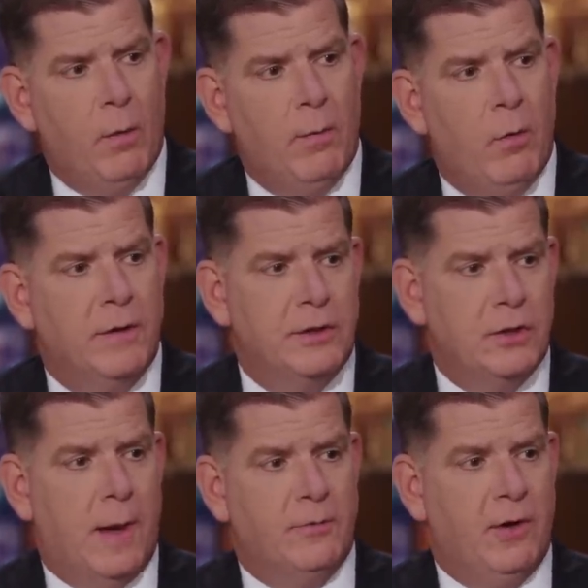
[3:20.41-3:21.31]
We're more into
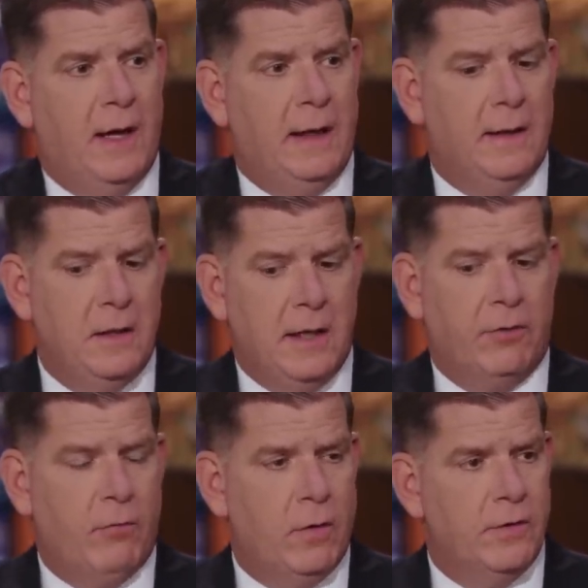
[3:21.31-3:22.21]
job training, and then you
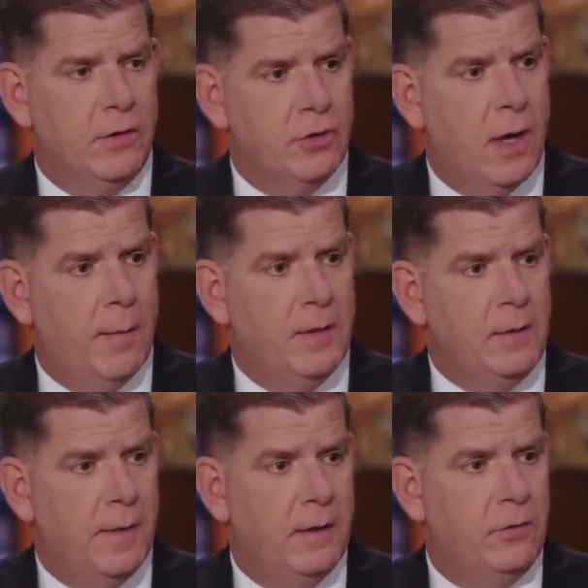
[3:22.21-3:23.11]
get thrown into the job and you
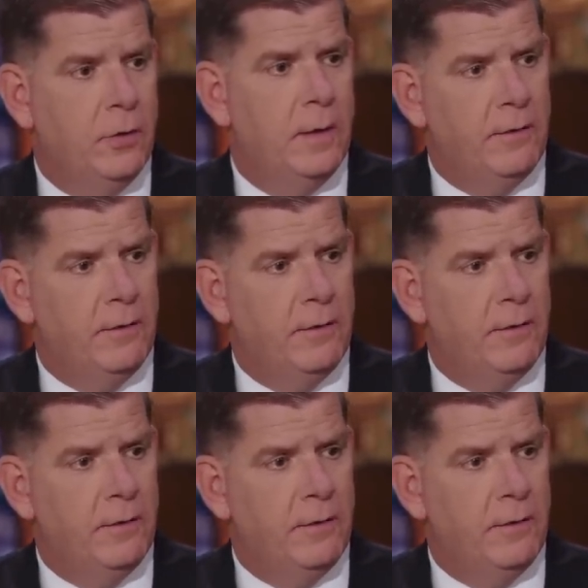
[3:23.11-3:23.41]
better mm-hmm, do it.